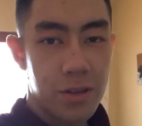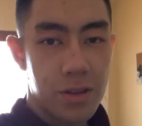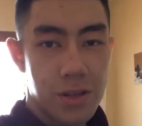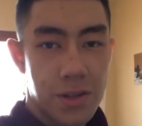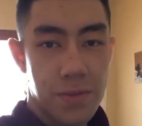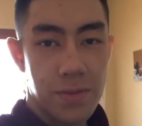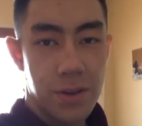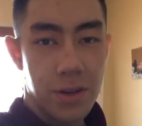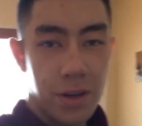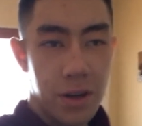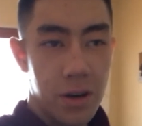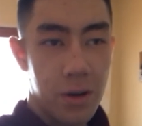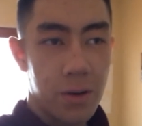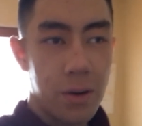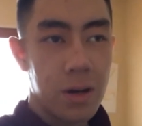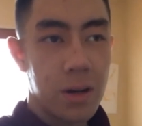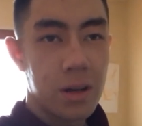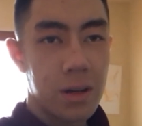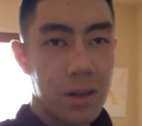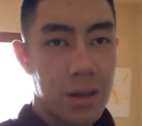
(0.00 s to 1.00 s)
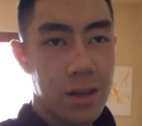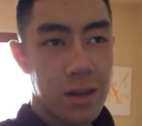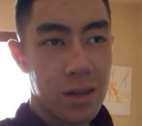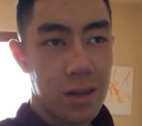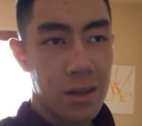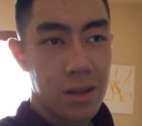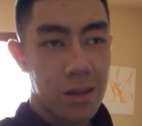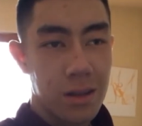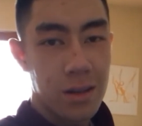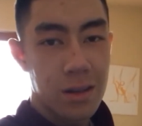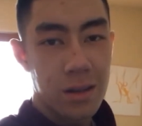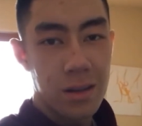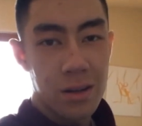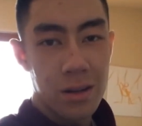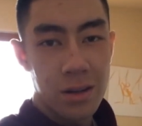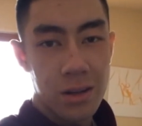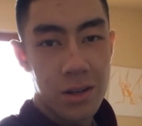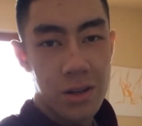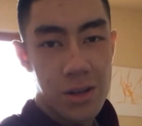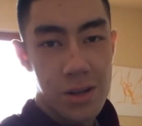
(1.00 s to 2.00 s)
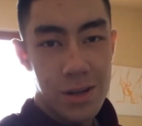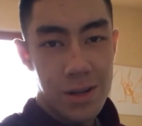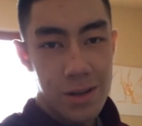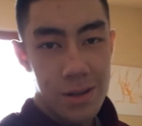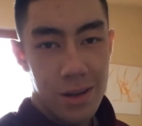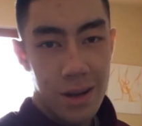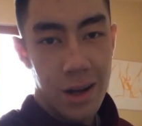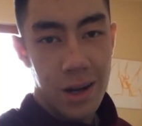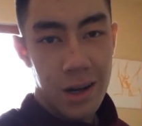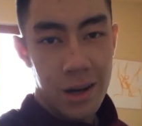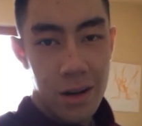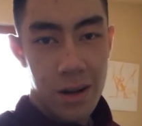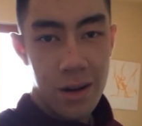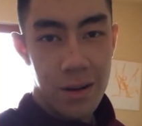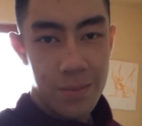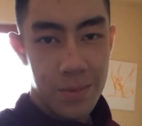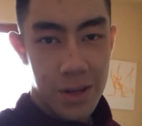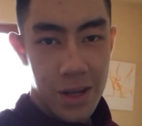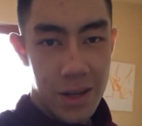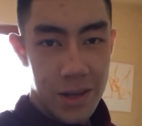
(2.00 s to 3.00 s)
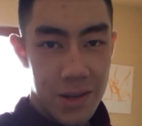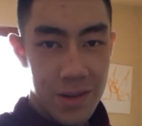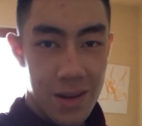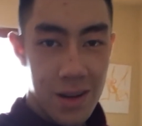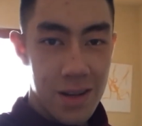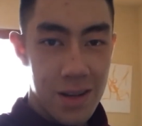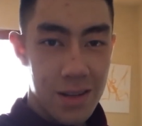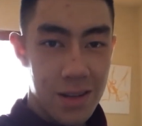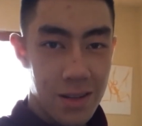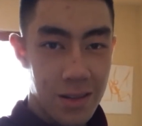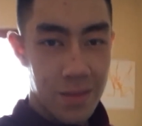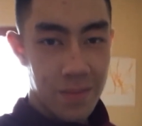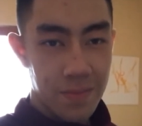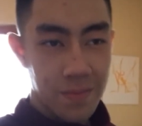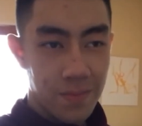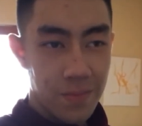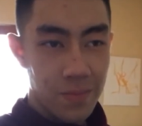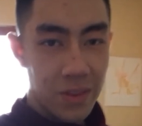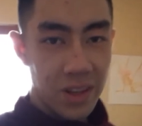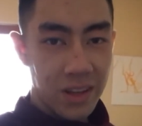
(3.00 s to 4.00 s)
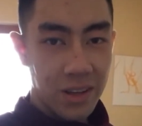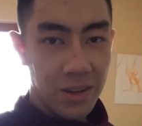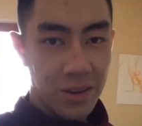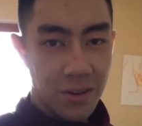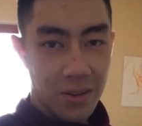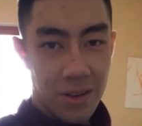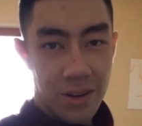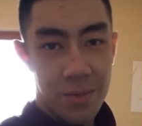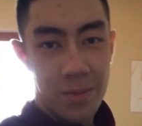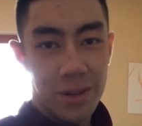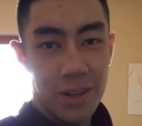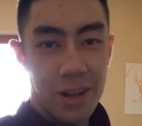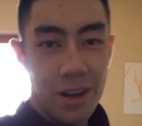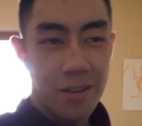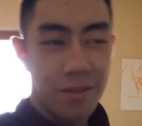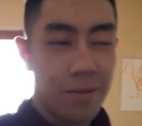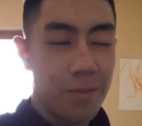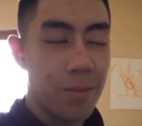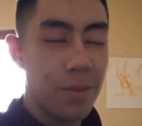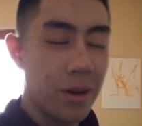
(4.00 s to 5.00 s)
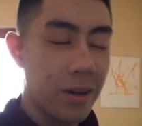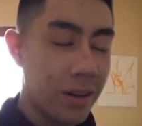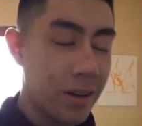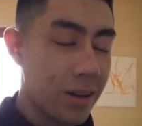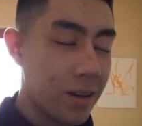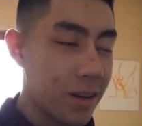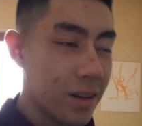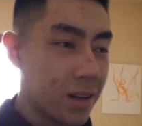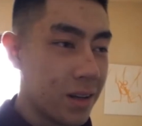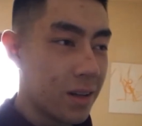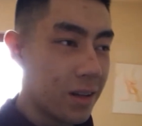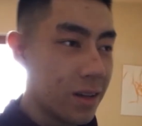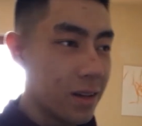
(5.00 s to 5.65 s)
for this video. Uh, just kind of to update you guys and let you know that I'm alive, but.